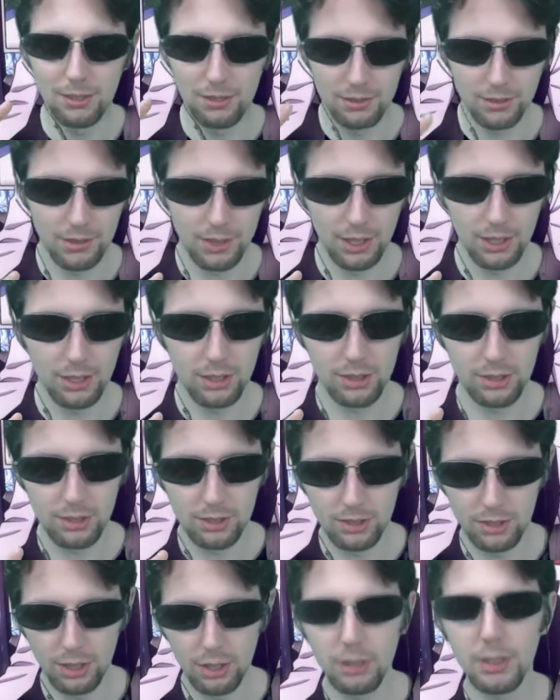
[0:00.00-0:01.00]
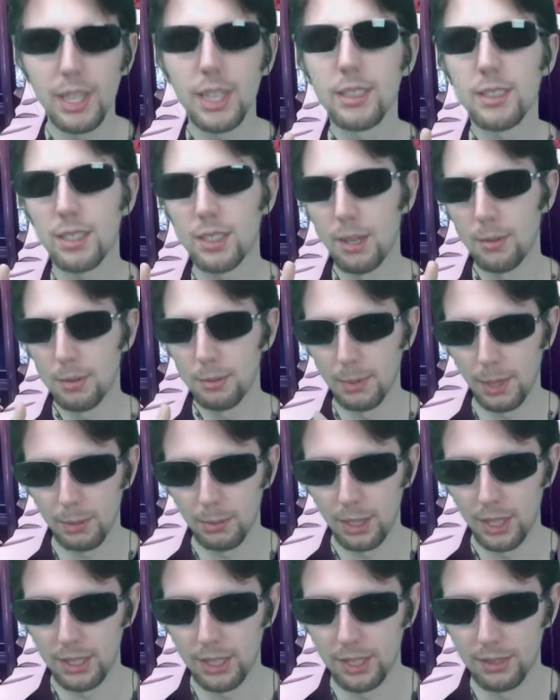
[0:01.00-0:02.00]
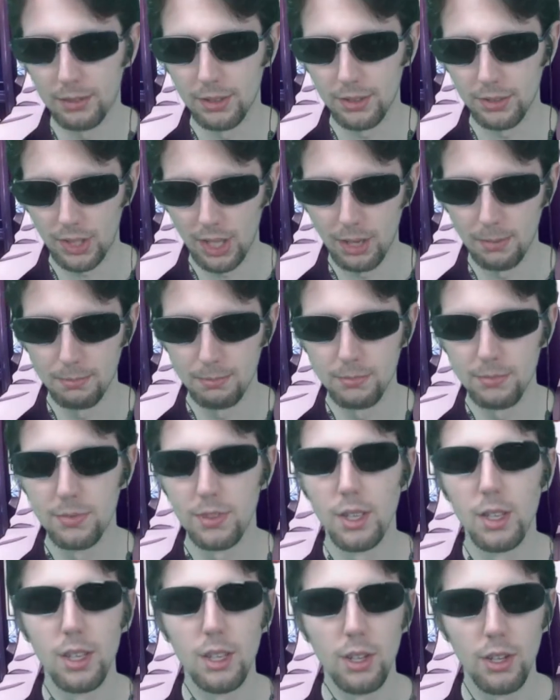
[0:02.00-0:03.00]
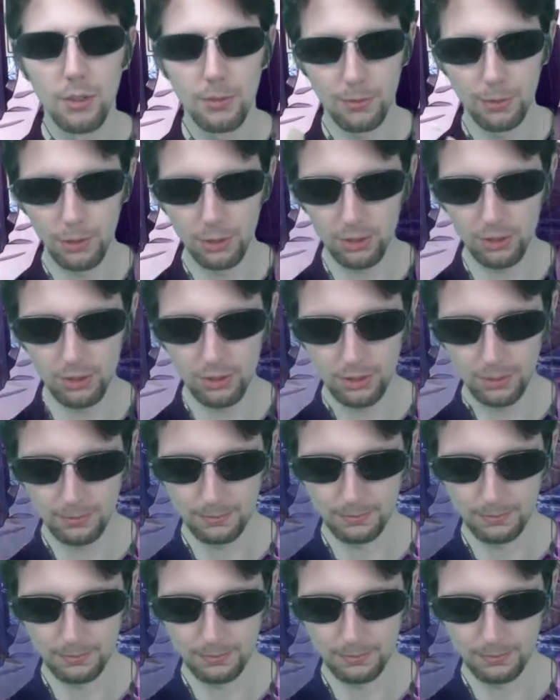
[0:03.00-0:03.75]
There's two things that come to mind when I think of this game. First,